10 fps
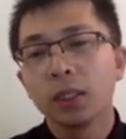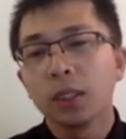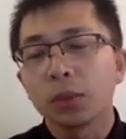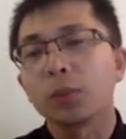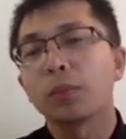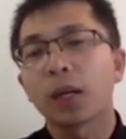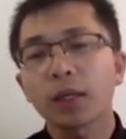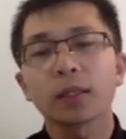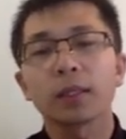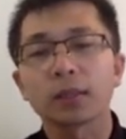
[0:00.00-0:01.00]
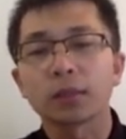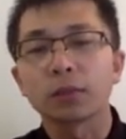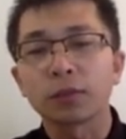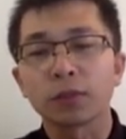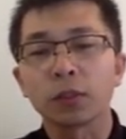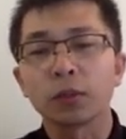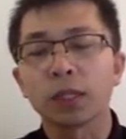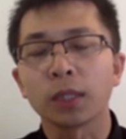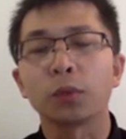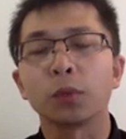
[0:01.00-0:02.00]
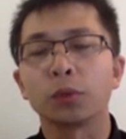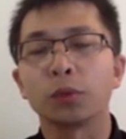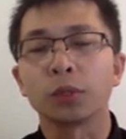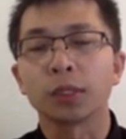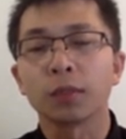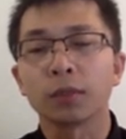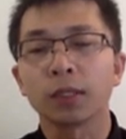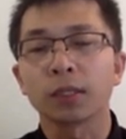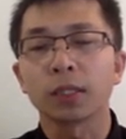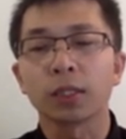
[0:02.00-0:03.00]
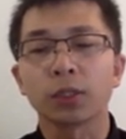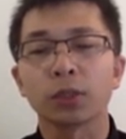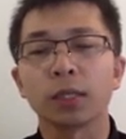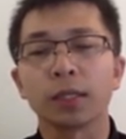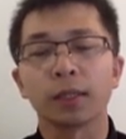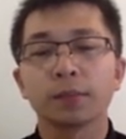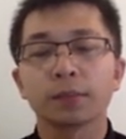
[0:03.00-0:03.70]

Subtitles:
We mark it as overflow, and we will resolve this issue later.